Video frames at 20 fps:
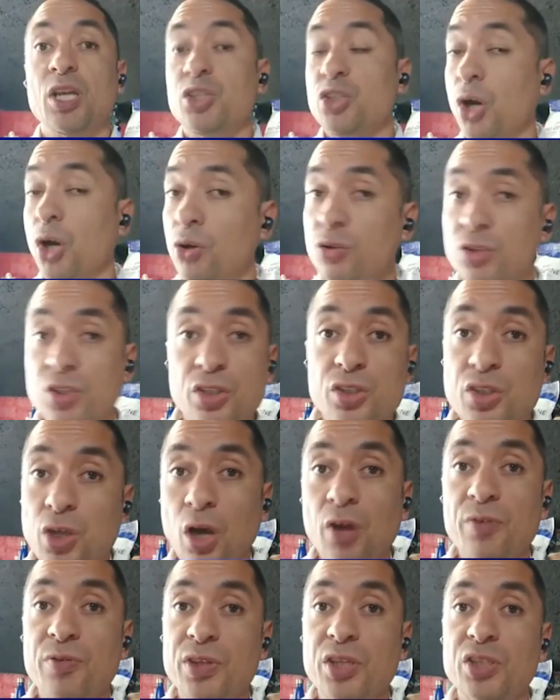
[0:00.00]
Don't just
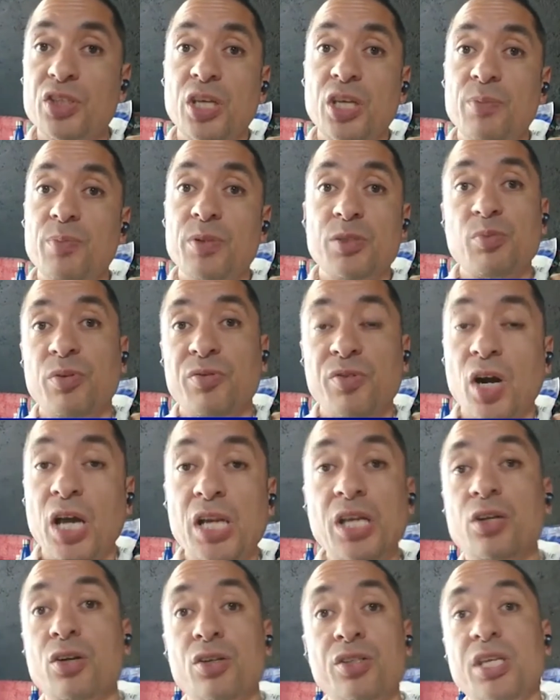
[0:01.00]
go for the cheapest
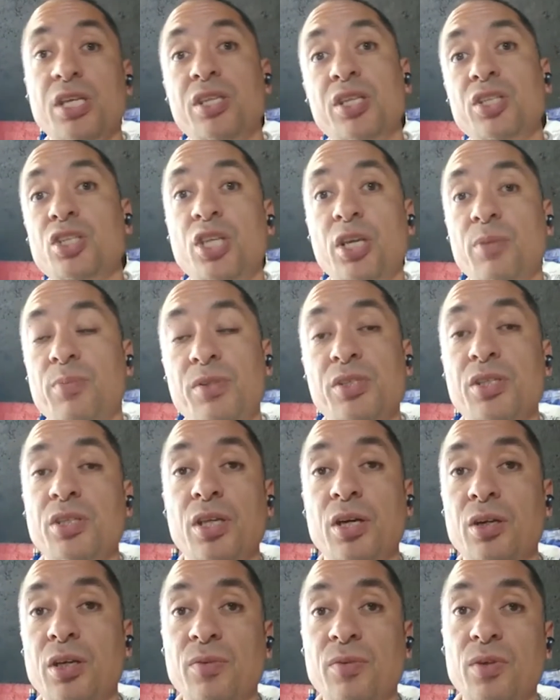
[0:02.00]
provider because they're the cheapest and
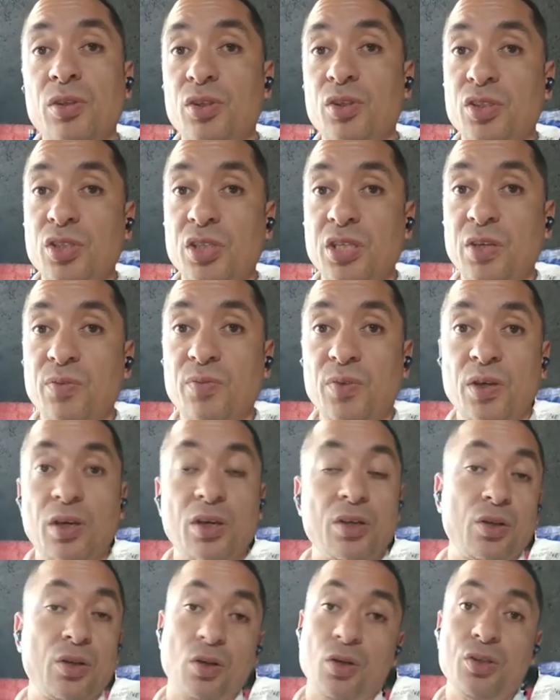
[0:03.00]
they'll give you the
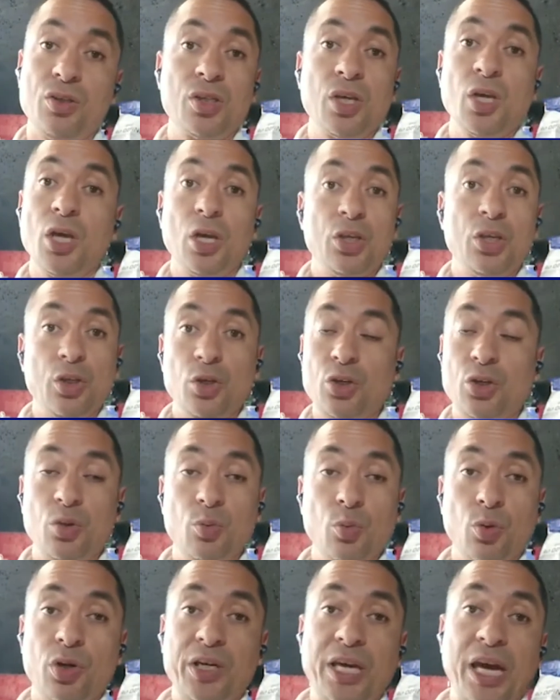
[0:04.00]
certificate, because you could
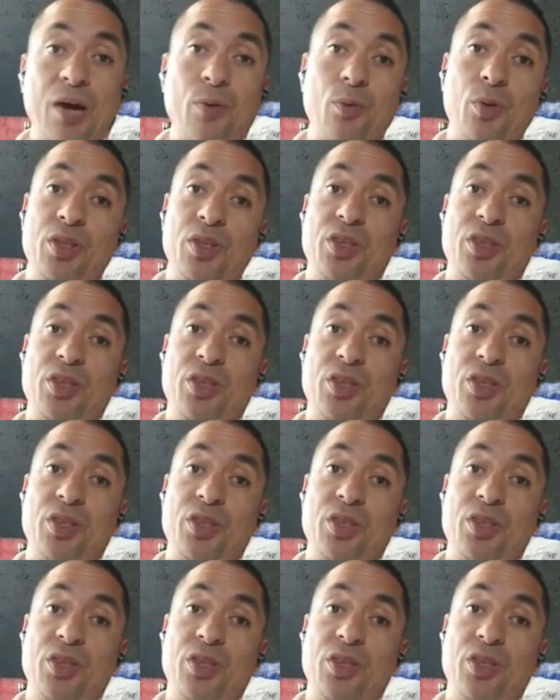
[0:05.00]
walk out with